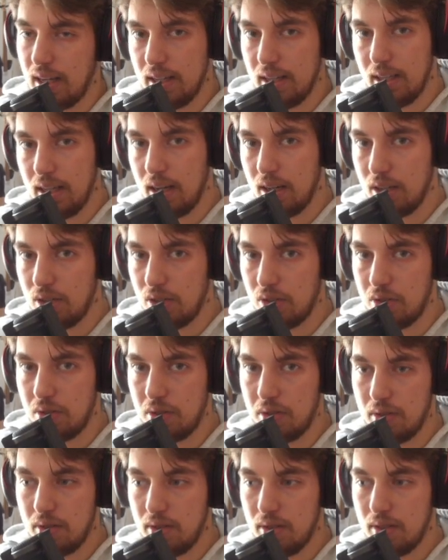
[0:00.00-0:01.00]
any other
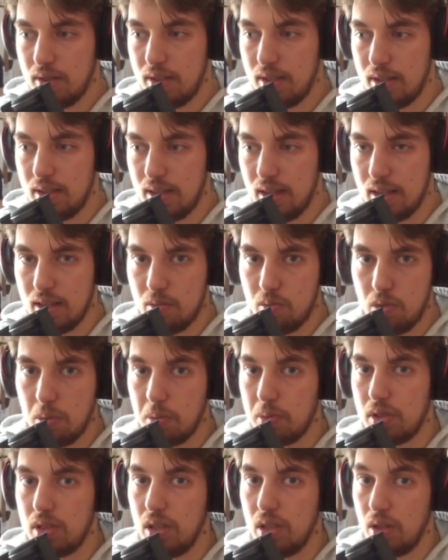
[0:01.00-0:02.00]
CSS
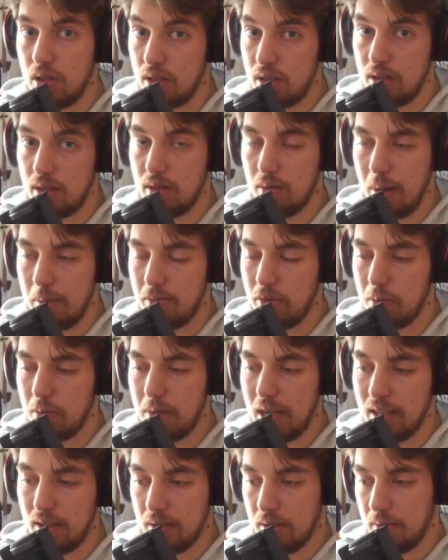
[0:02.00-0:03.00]
property on the Webflow
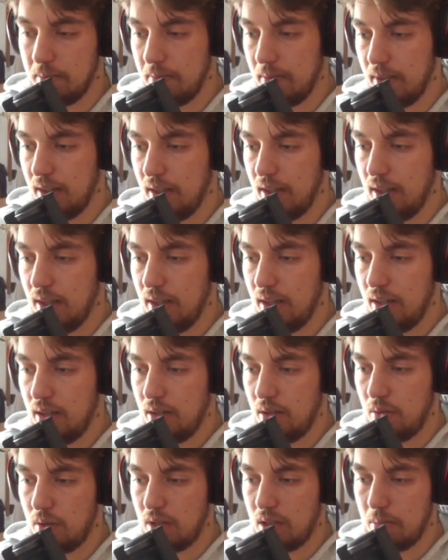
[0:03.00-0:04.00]
panel.
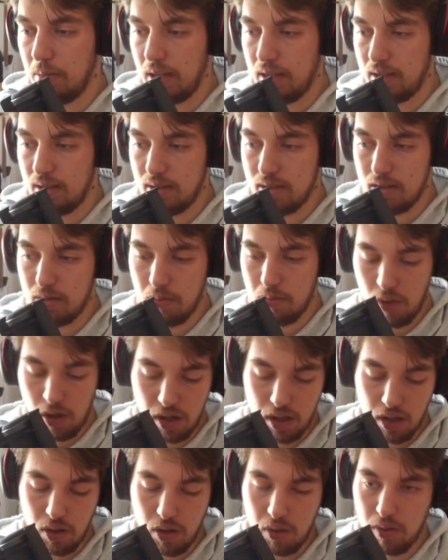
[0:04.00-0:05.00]
We can make this
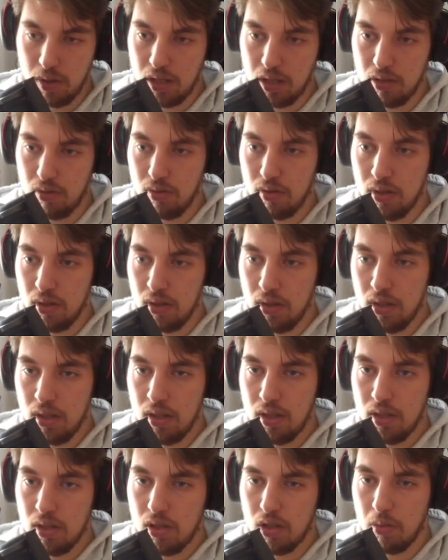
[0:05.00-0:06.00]
smaller, or we can
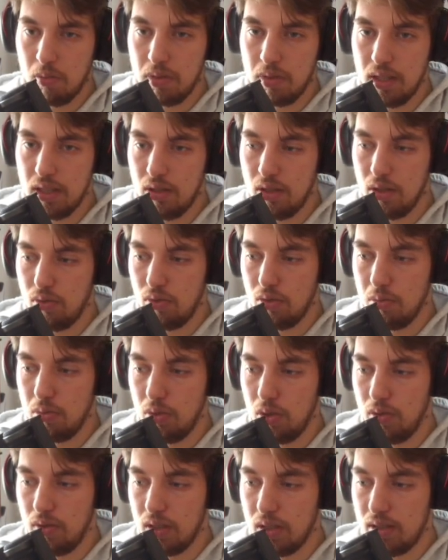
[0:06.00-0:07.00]
completely
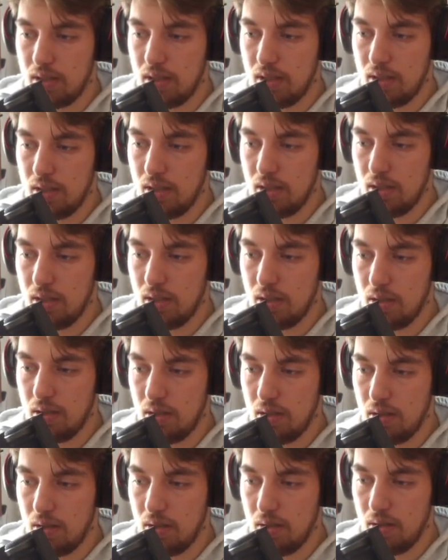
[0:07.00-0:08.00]
remove it
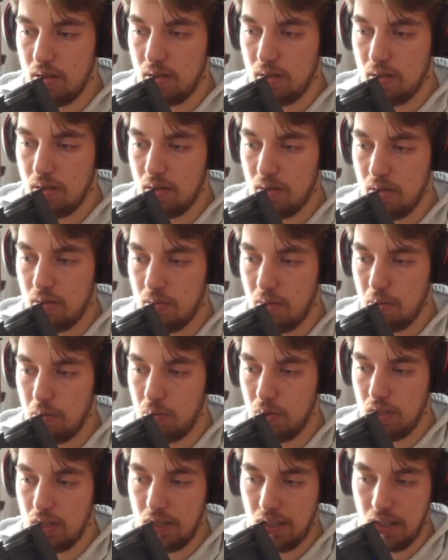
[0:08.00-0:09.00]
when
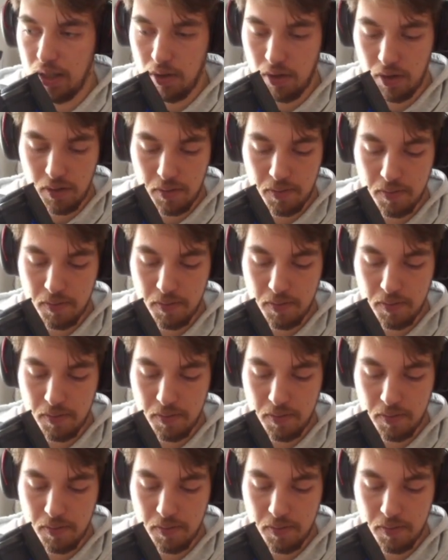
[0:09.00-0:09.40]
we're here.